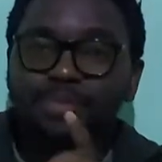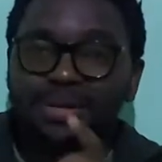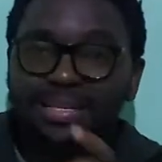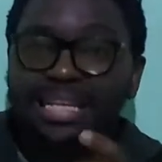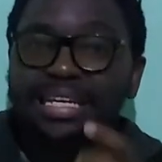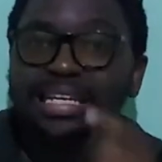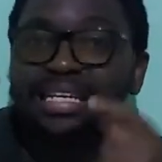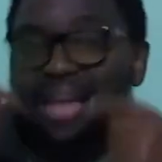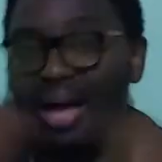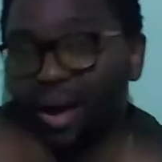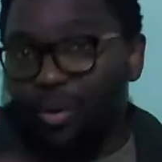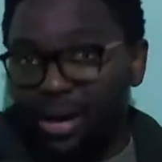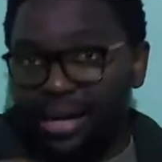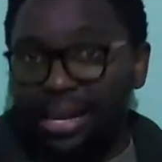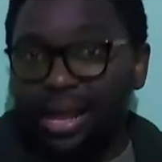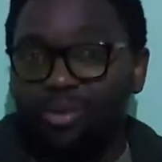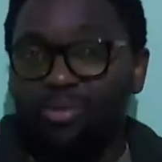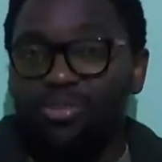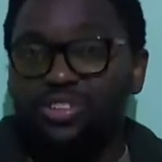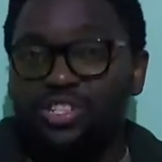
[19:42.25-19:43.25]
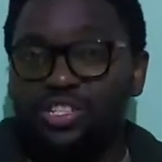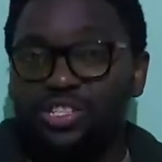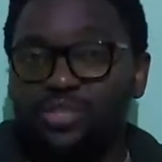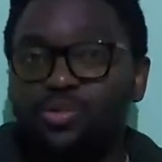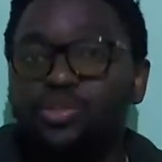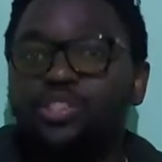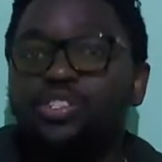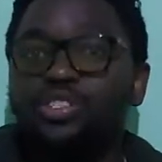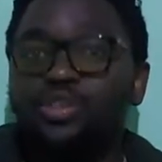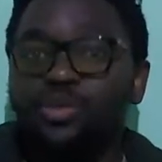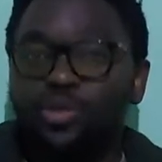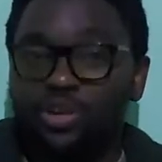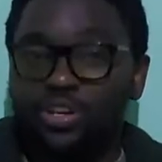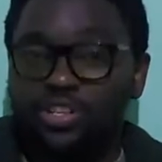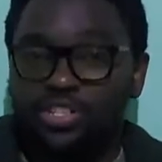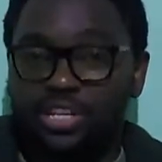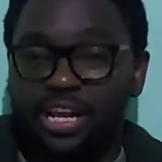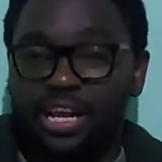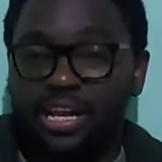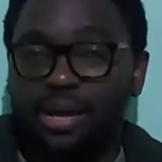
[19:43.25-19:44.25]
But then in our languages, which is the
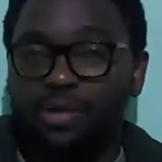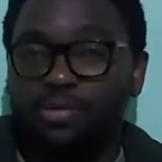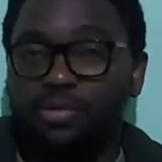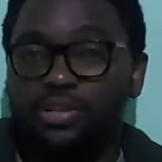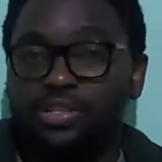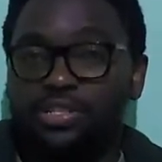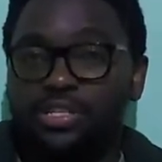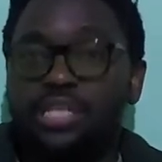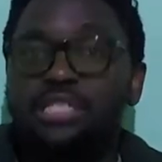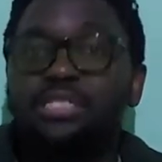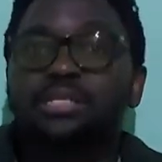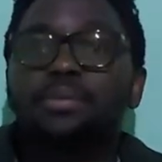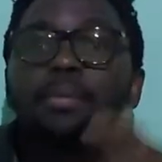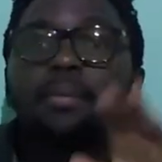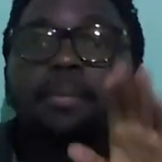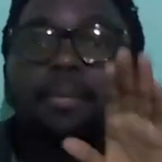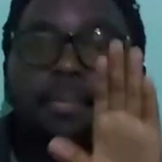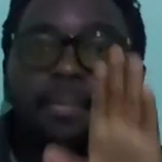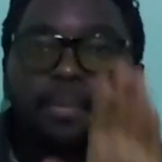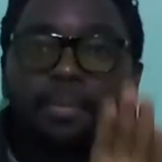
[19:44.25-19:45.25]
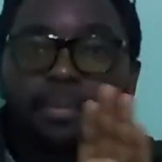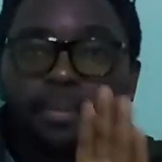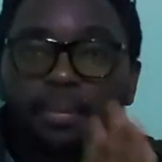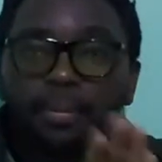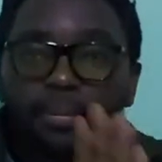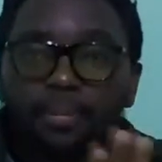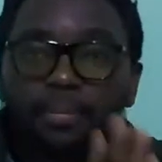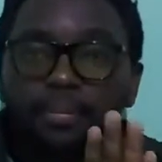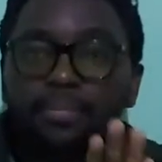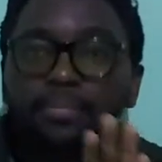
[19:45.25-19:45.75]
original language, it's M